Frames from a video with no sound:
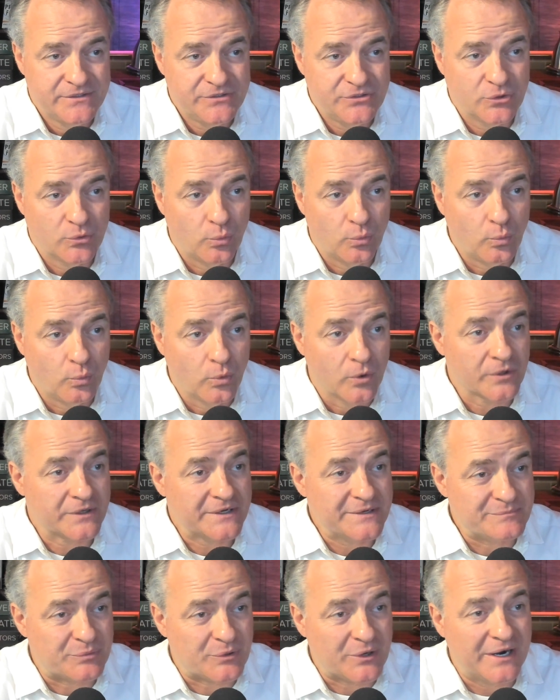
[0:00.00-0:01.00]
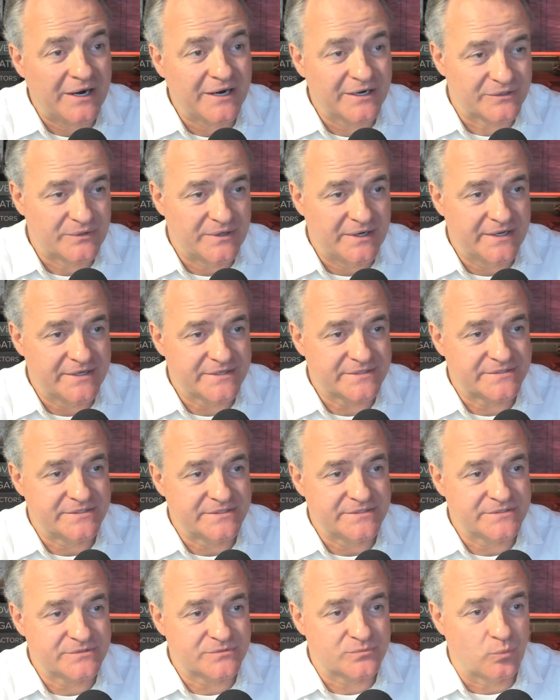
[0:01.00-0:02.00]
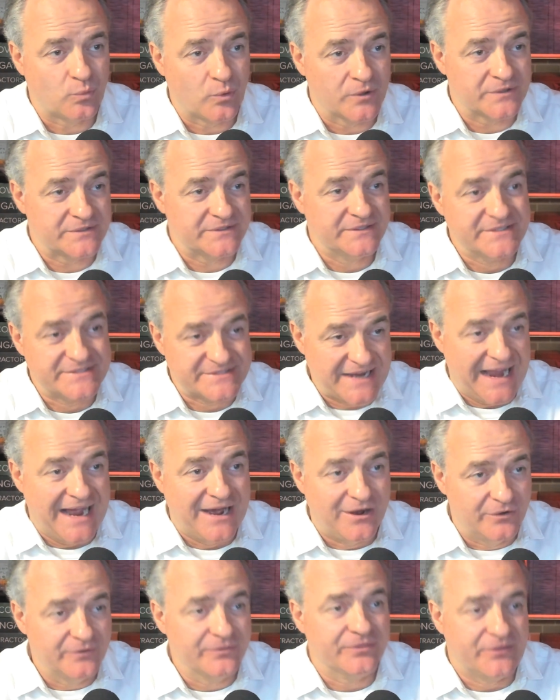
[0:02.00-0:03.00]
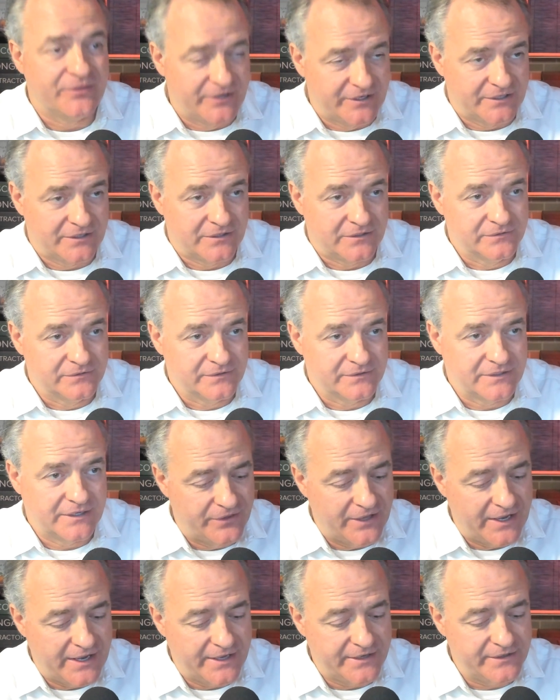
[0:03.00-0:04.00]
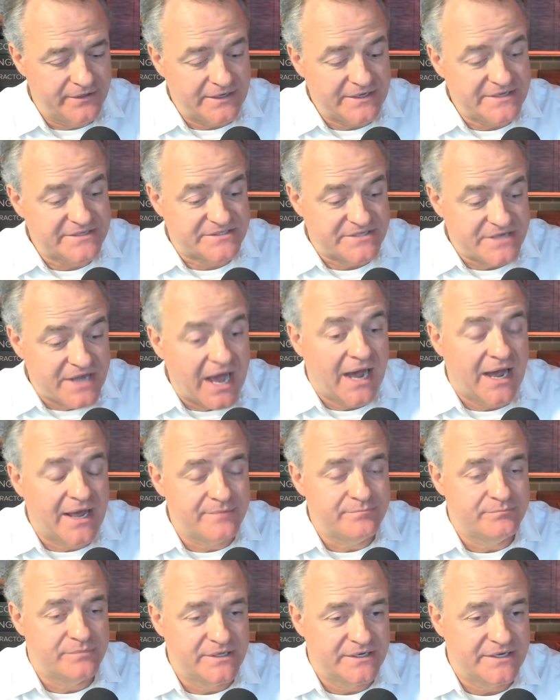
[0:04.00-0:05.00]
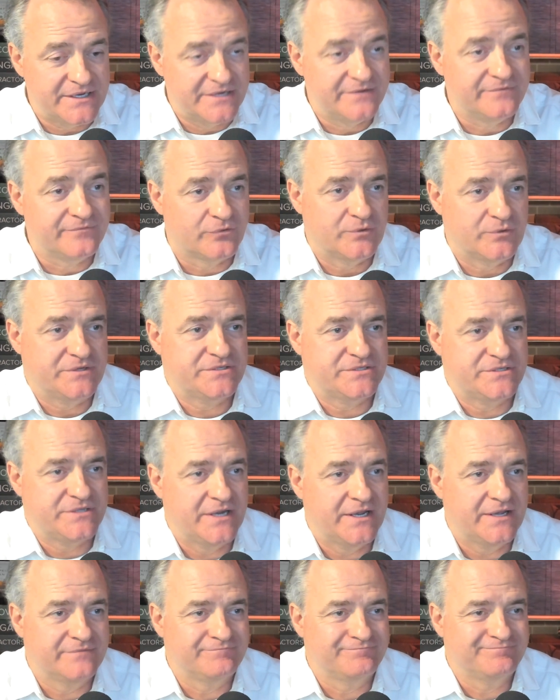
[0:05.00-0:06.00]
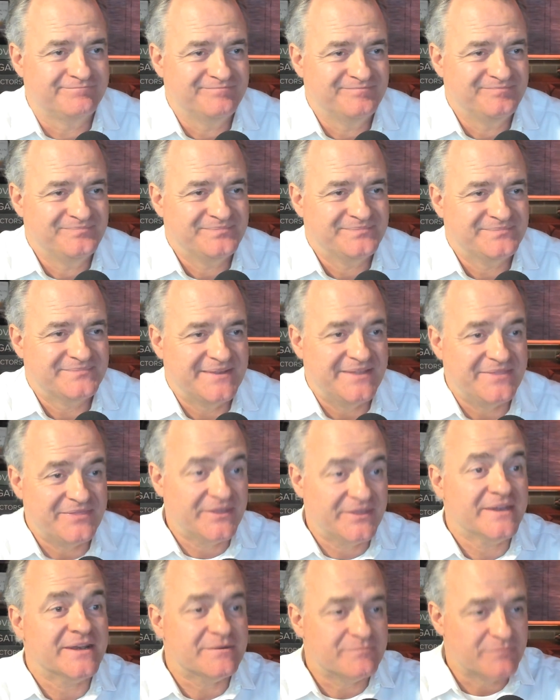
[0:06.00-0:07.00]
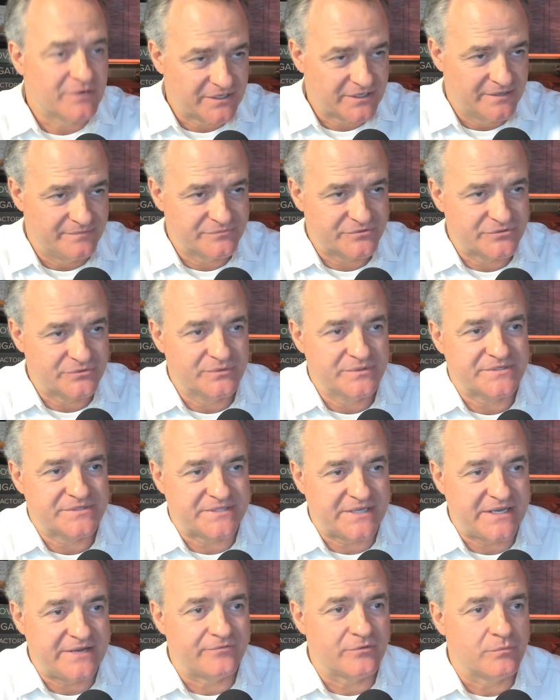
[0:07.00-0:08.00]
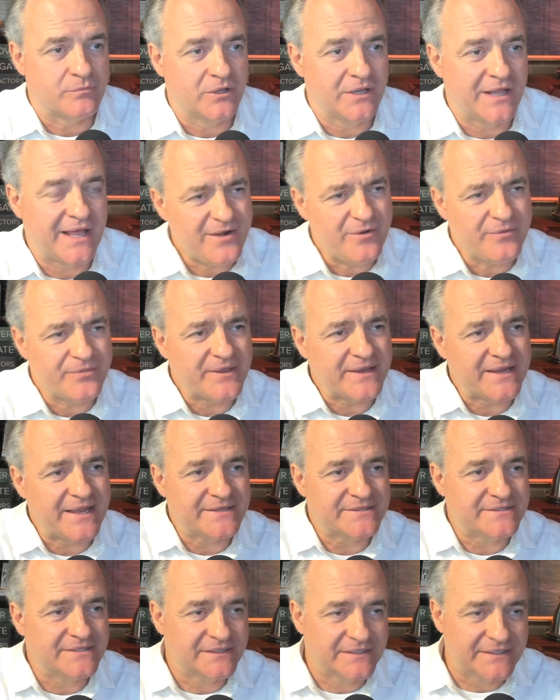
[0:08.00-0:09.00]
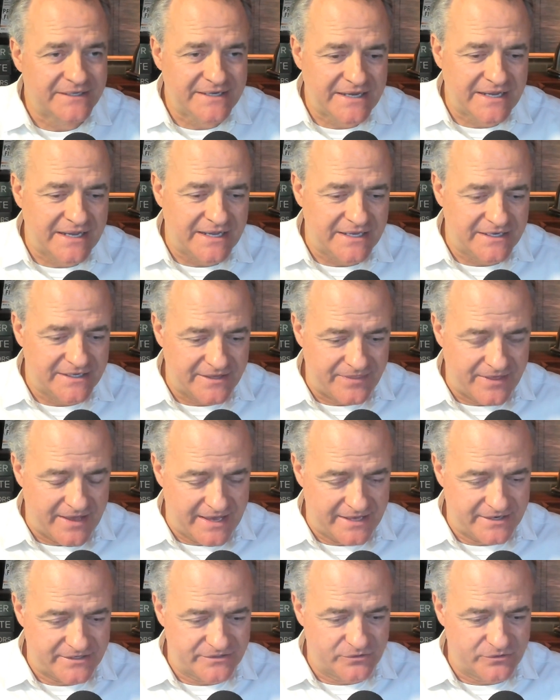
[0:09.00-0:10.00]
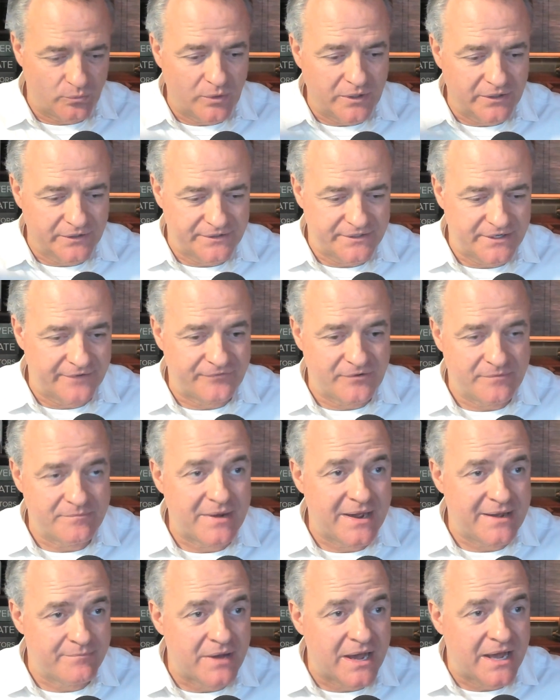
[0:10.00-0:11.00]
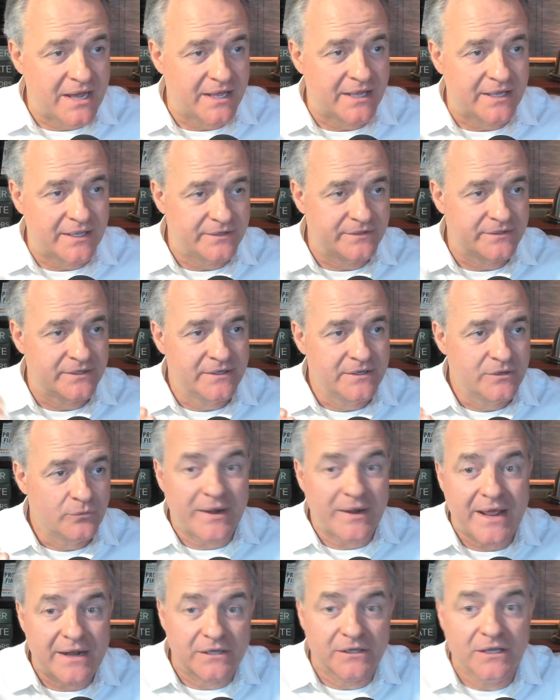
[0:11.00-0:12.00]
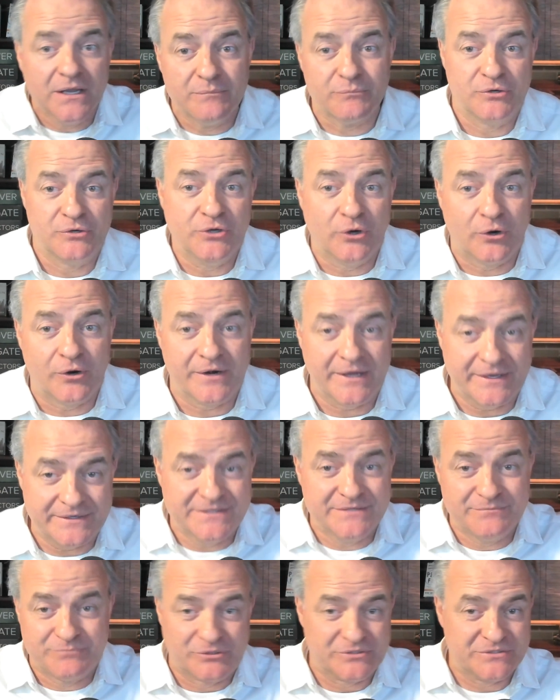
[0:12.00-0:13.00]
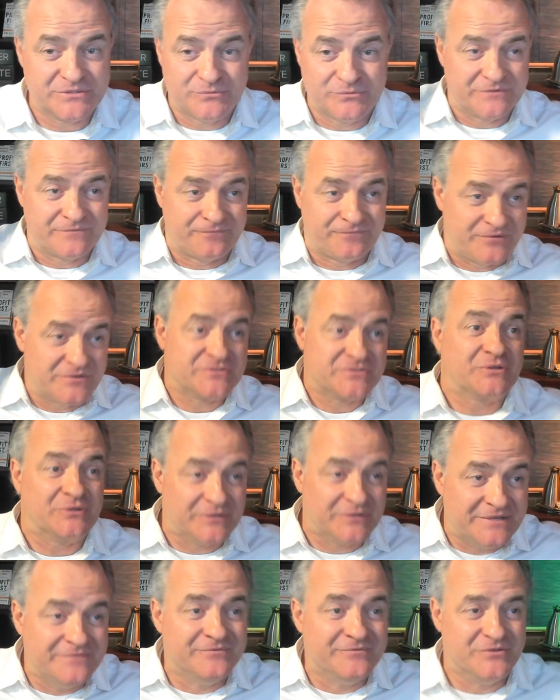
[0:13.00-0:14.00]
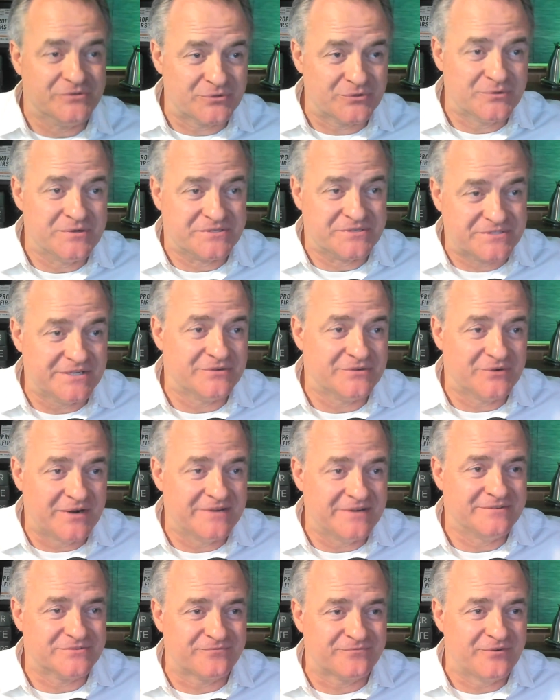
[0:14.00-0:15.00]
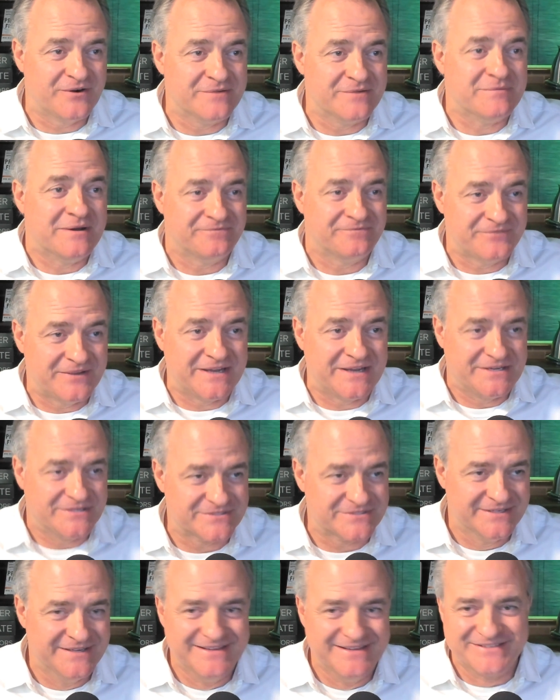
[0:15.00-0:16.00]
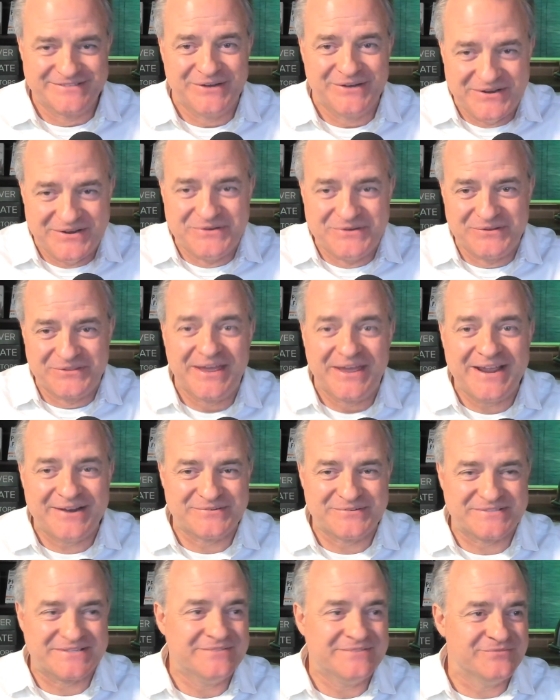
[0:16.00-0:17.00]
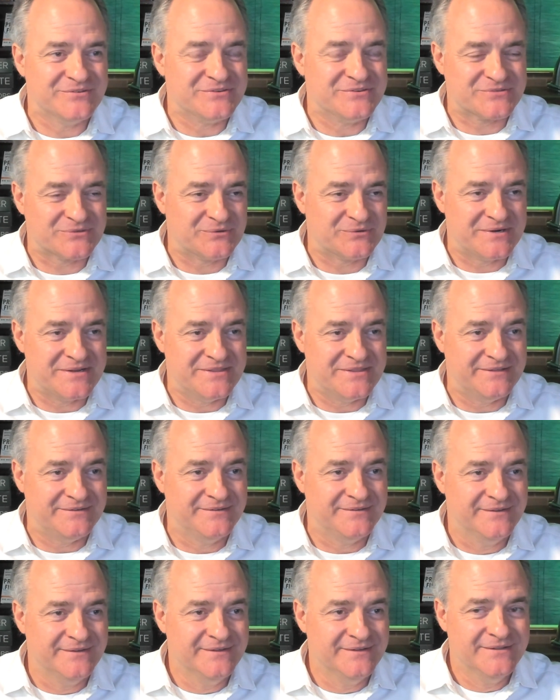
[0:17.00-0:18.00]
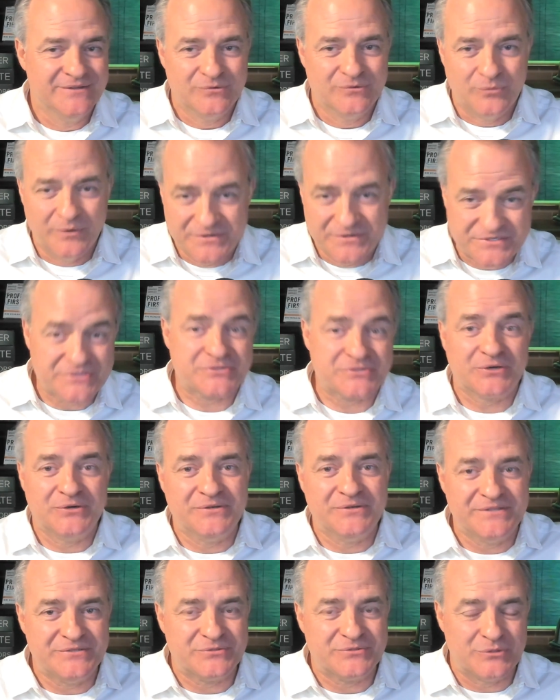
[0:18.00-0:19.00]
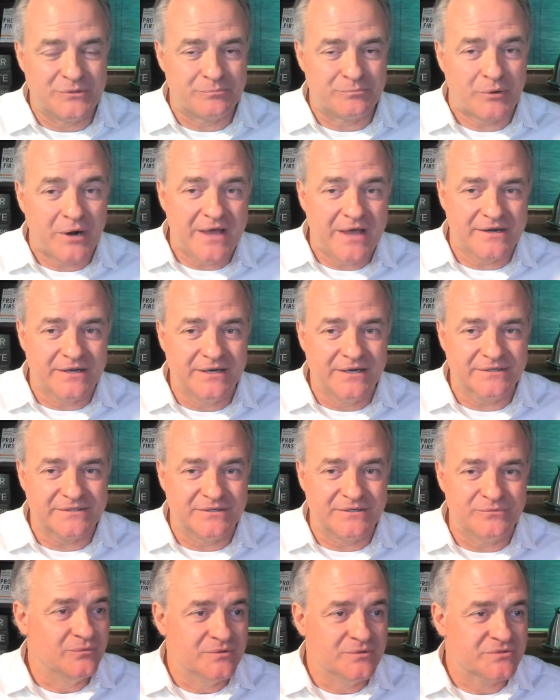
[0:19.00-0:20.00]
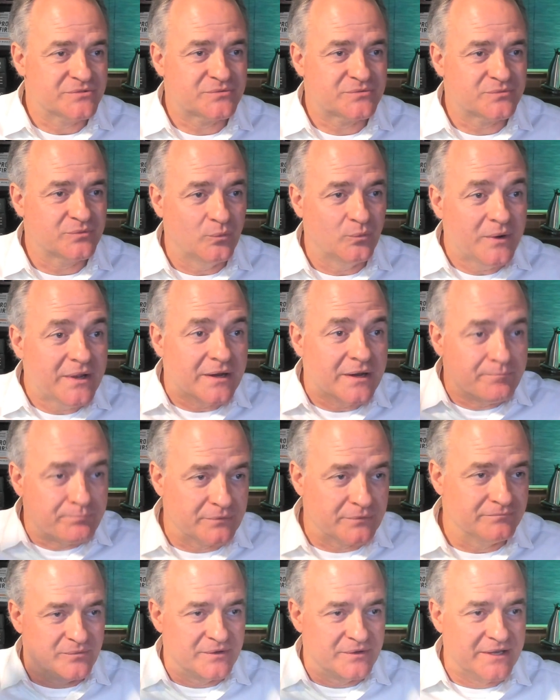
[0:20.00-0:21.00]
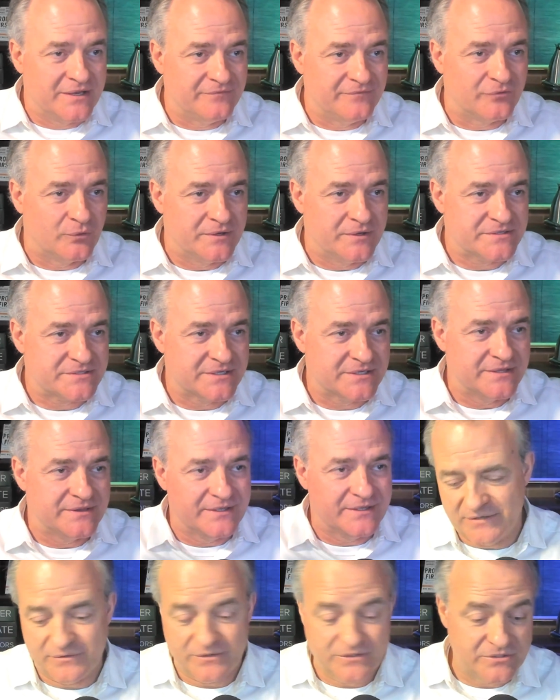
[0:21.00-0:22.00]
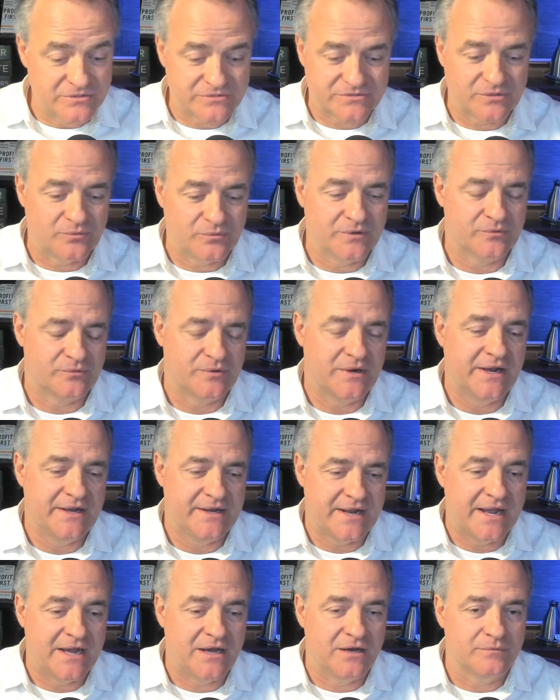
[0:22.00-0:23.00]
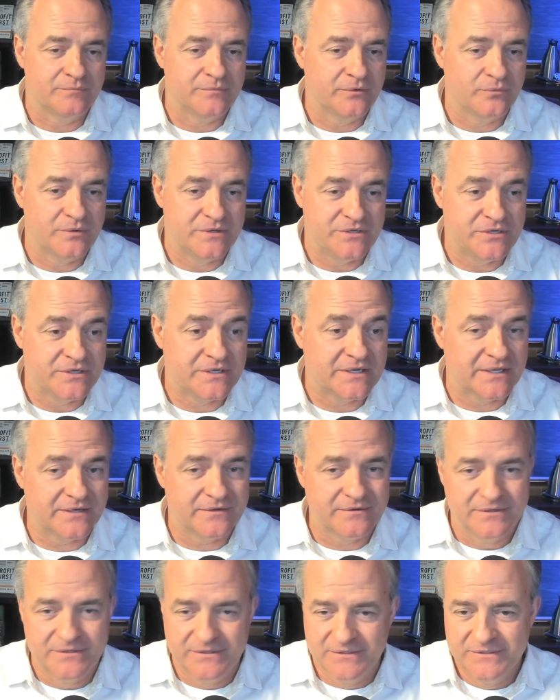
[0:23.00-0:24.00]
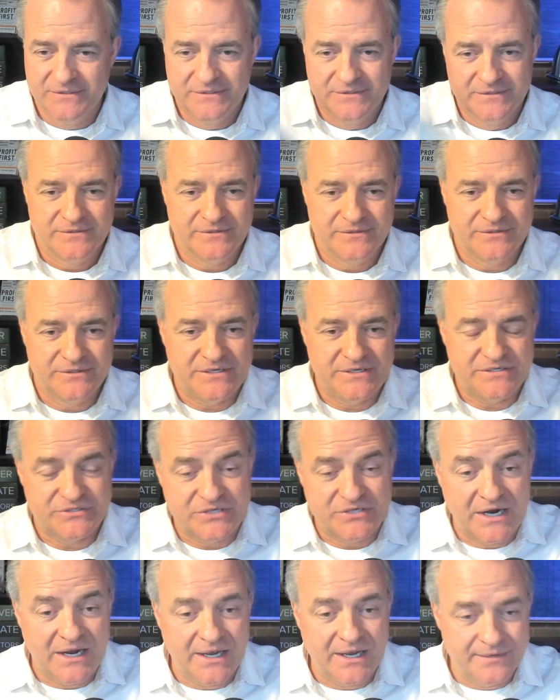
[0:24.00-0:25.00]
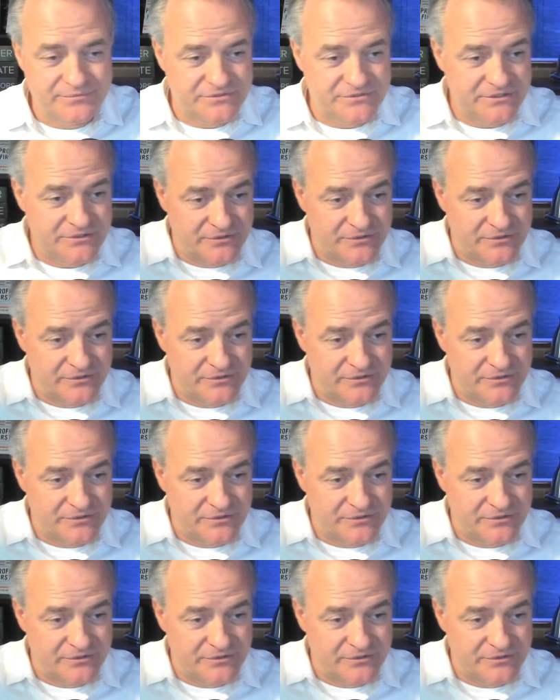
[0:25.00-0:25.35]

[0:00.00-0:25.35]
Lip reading: your work in progress is work that's out there that has not been invoiced yet. And then it becomes a receivable. I don't think I delineated that well enough in my mind. When I had a lumber yard, I did, because it was physical inventory sitting right in front of my face. So I knew that was inventory. And then once it turned into a product, it was WIP. We would invoice it and it usually went right out. But when you get these jobs